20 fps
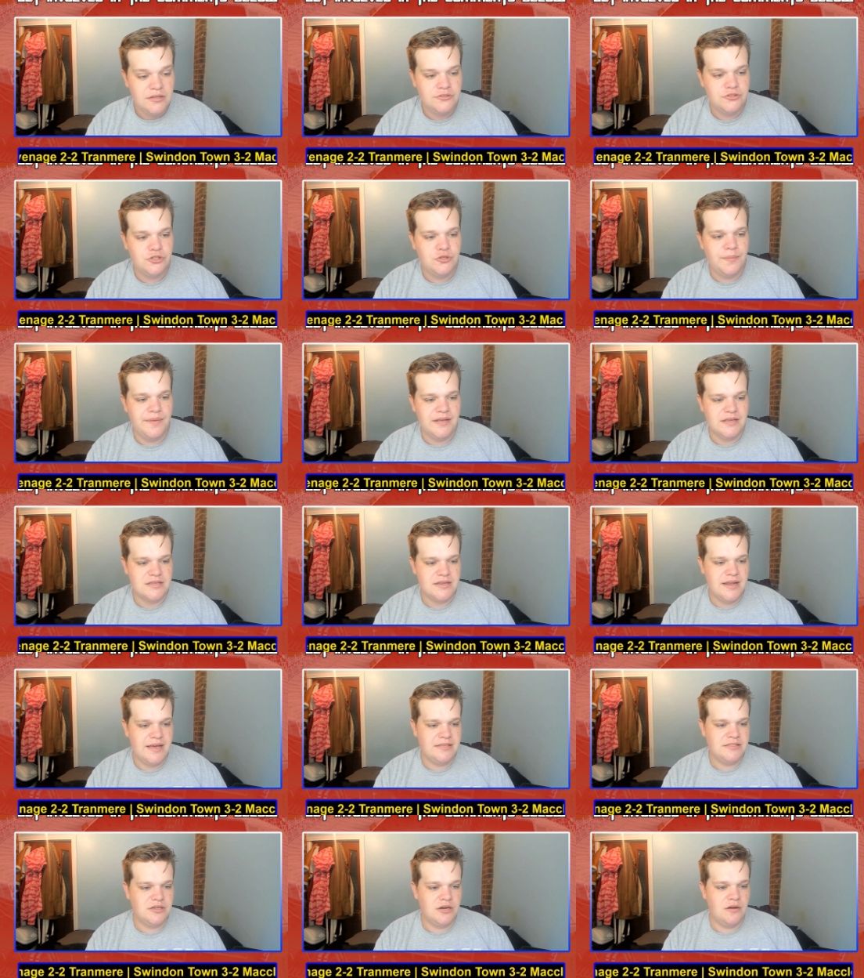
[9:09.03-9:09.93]
2 minutes
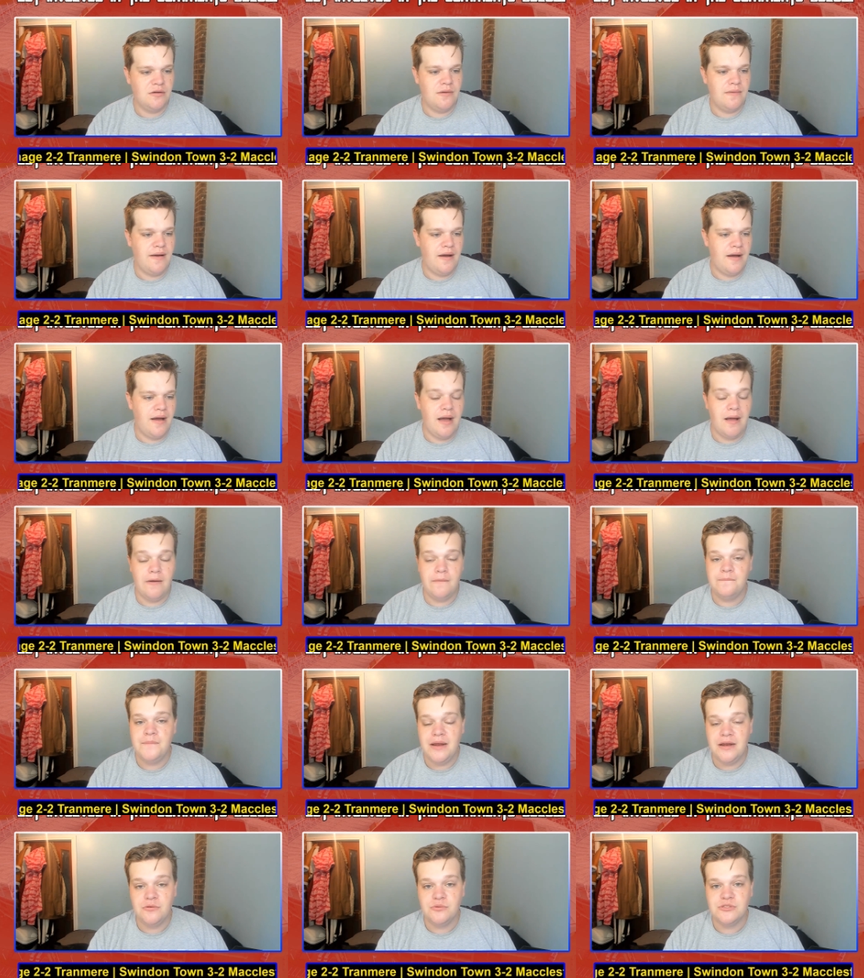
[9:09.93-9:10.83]
later,
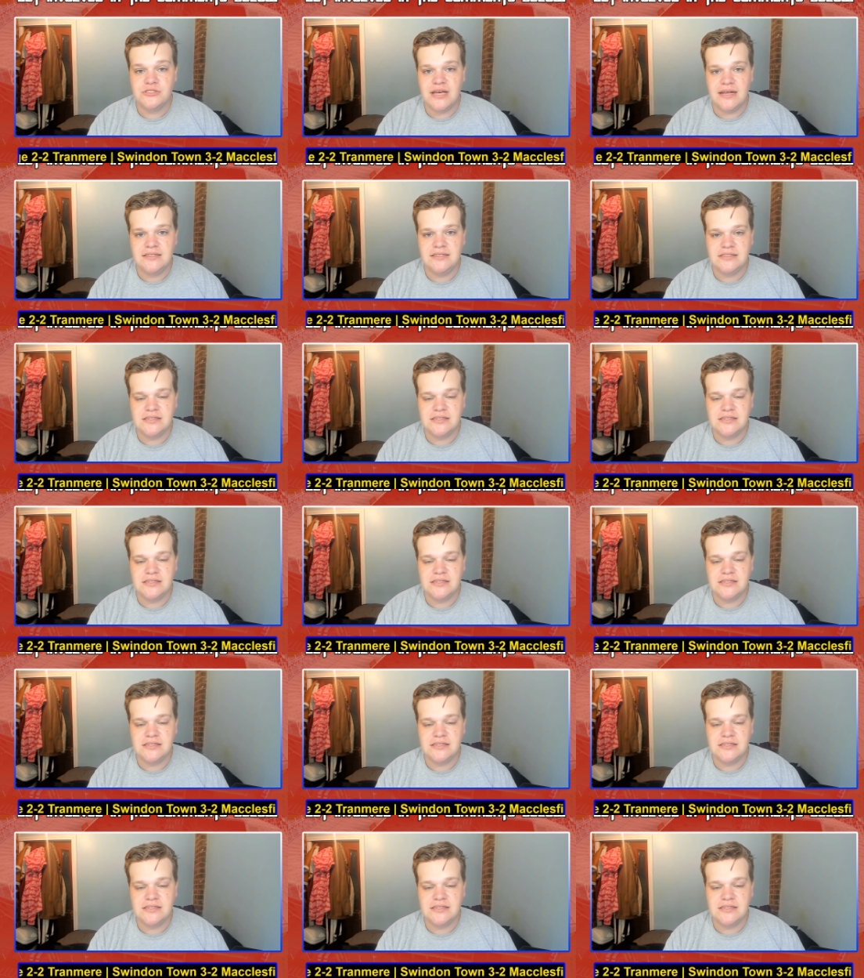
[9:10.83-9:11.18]
Miller was at